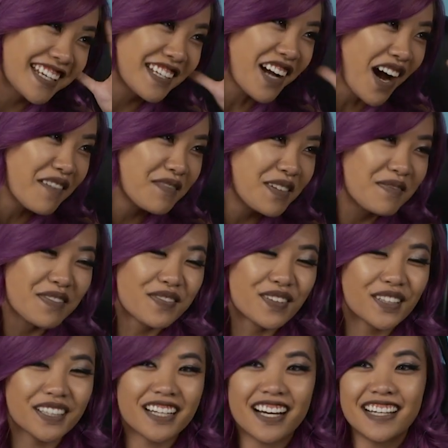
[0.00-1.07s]
He got me
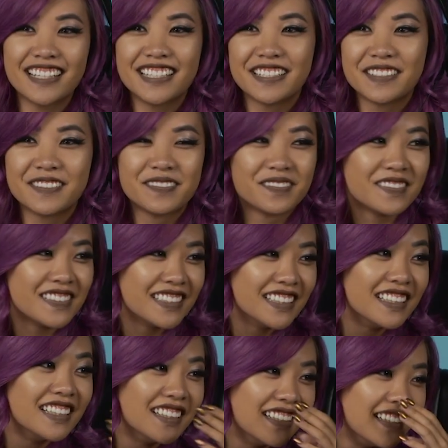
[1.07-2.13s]
before I got him.
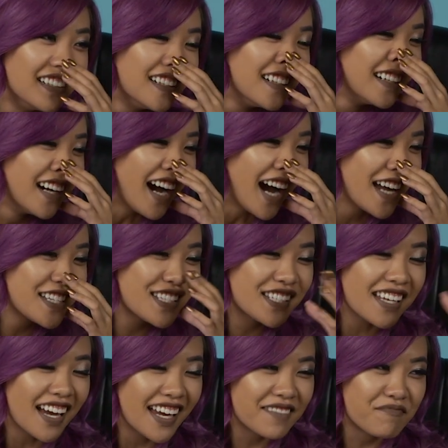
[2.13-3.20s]

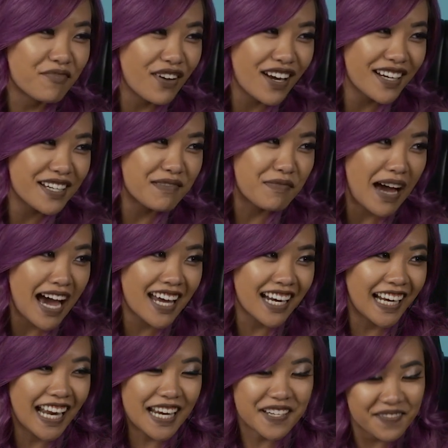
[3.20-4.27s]
I'm very bad
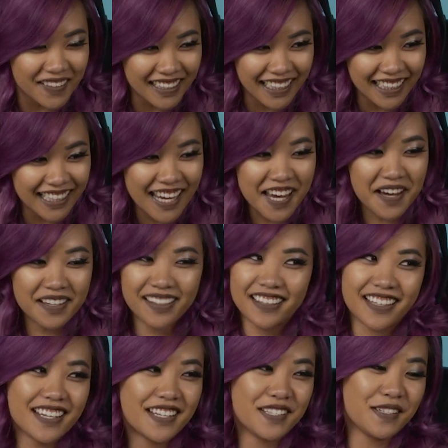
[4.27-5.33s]
at aiming. I
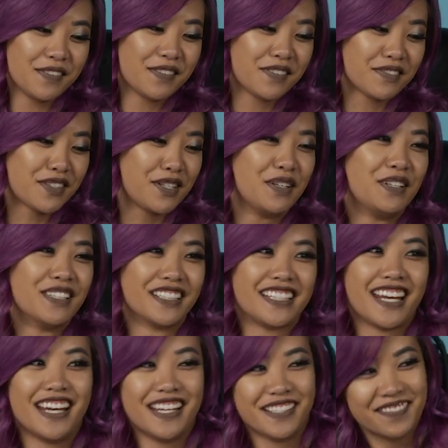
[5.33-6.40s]
can't do shooter
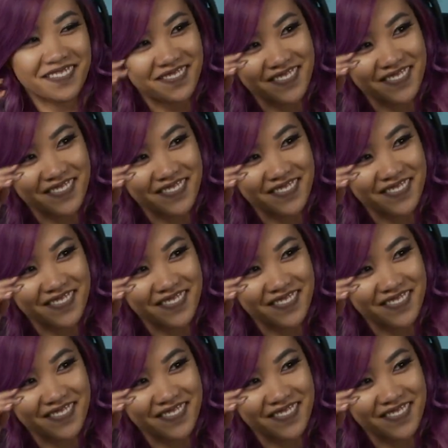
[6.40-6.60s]
game.